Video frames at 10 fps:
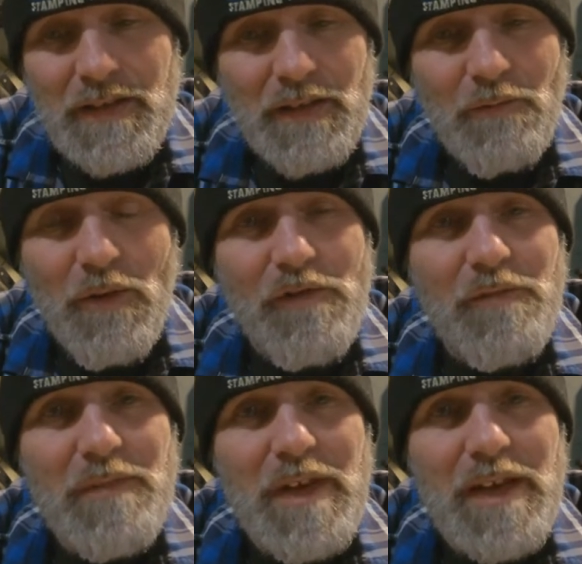It
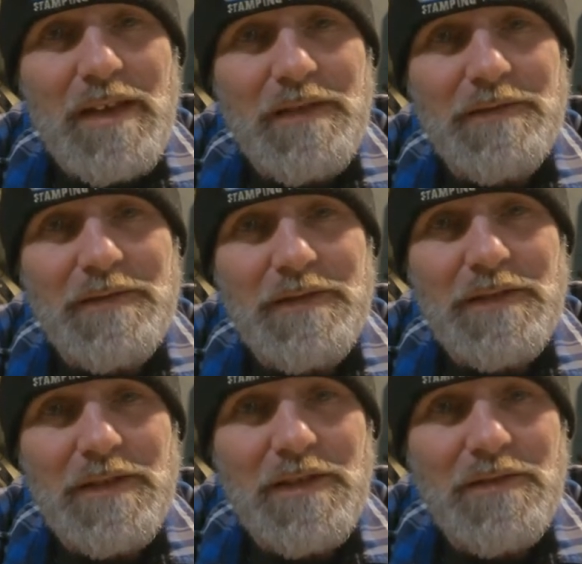wasn't me,
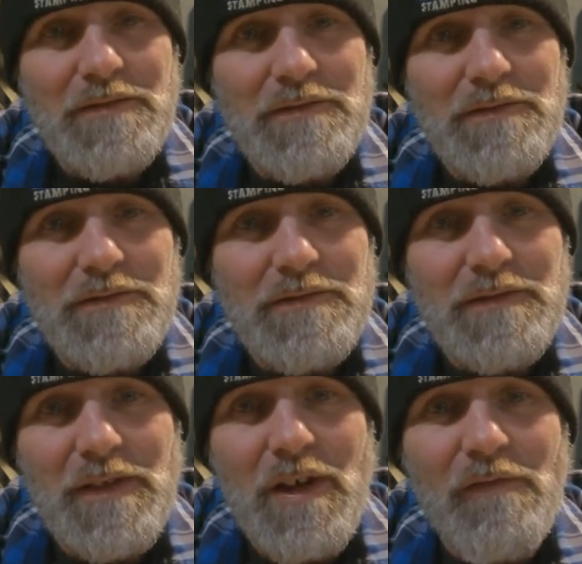you know,
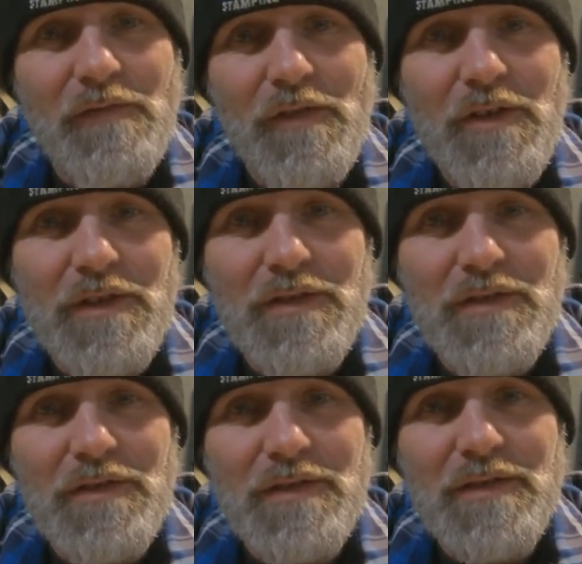to all of a
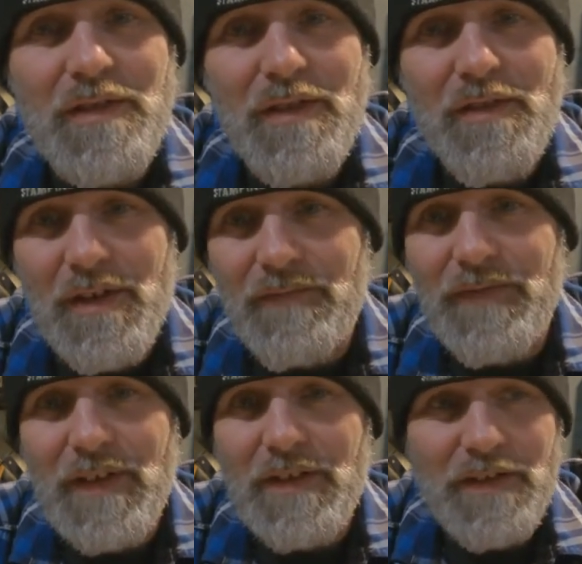sudden start
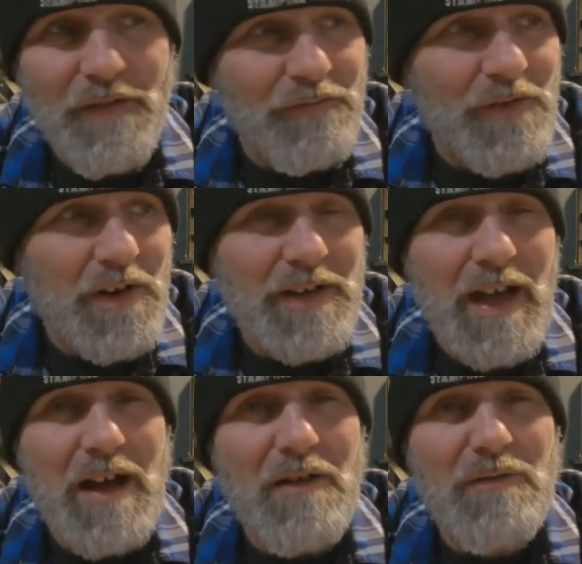feeling this run
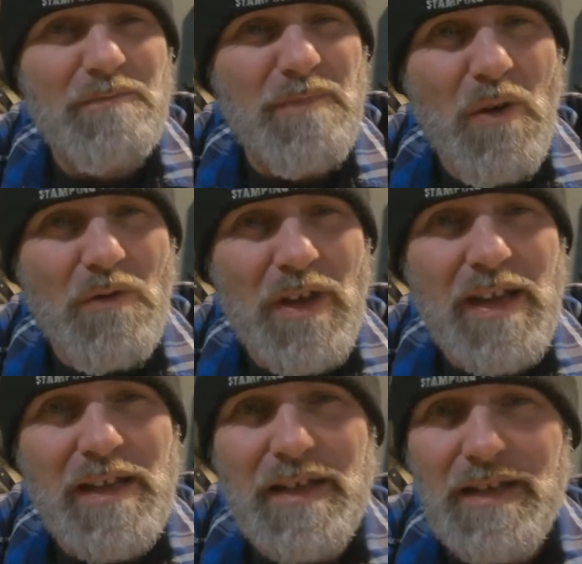down, bone
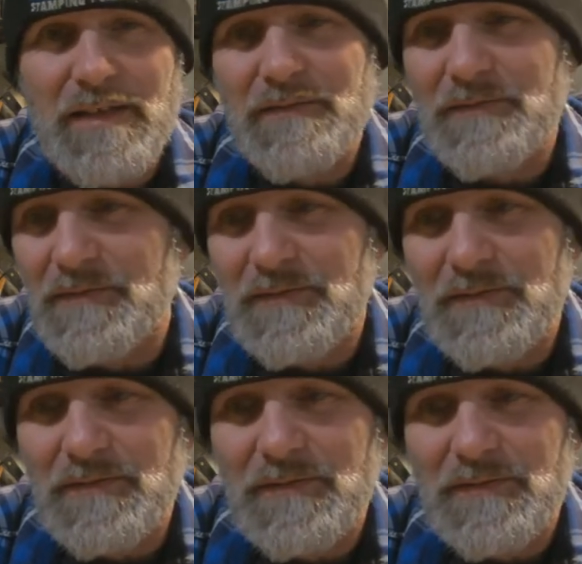aching,
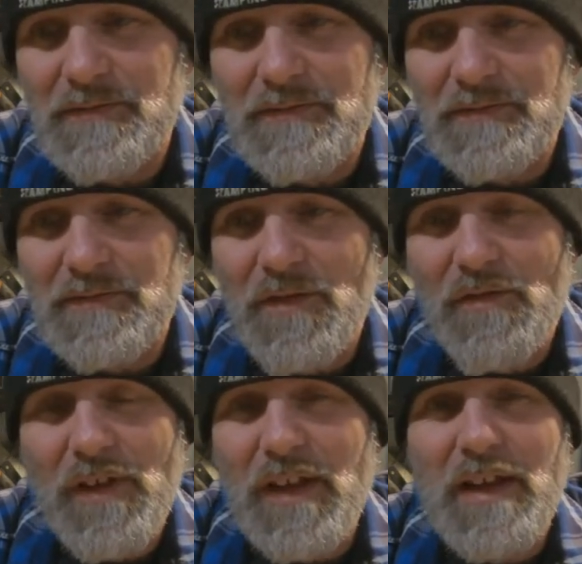
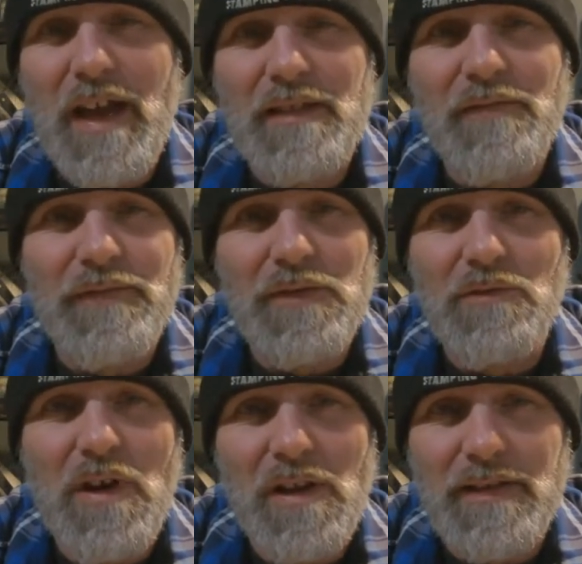just like you got the
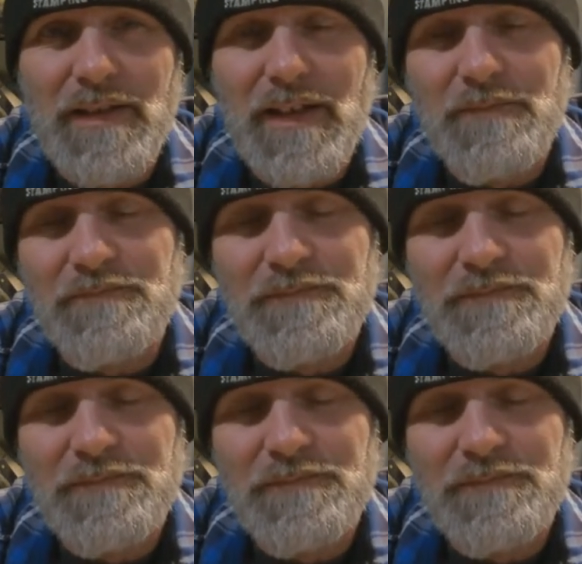flu all the time.